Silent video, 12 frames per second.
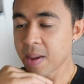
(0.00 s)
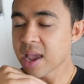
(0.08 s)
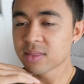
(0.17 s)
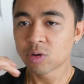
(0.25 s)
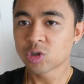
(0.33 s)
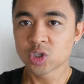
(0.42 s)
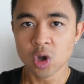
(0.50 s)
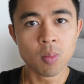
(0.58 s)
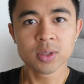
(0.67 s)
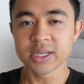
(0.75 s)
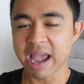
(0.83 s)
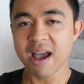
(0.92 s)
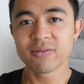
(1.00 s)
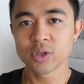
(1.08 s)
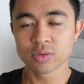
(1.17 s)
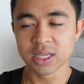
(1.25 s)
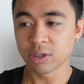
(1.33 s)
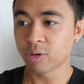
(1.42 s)
man, there's so much
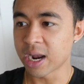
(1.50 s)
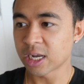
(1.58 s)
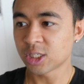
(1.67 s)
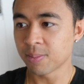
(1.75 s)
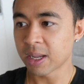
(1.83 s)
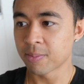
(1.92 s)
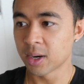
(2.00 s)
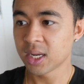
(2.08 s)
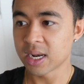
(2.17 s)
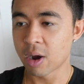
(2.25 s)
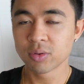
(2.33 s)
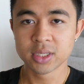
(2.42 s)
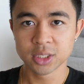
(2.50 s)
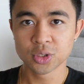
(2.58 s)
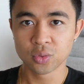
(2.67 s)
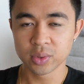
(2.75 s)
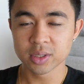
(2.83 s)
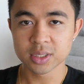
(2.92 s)
avenues that you could actually make money now with
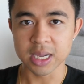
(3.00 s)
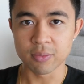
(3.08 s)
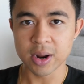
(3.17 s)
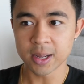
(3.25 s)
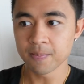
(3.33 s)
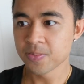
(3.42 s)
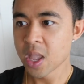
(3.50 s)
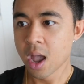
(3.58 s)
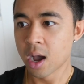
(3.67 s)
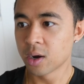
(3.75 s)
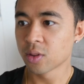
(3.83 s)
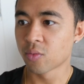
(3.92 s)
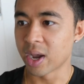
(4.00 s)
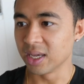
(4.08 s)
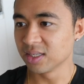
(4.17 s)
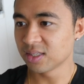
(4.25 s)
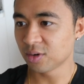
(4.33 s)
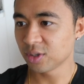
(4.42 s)
digital real estate, right? Another way
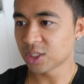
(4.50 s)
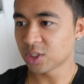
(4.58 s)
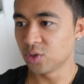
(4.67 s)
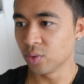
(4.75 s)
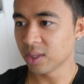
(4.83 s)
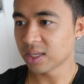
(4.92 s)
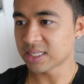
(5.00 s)
is literally just doing the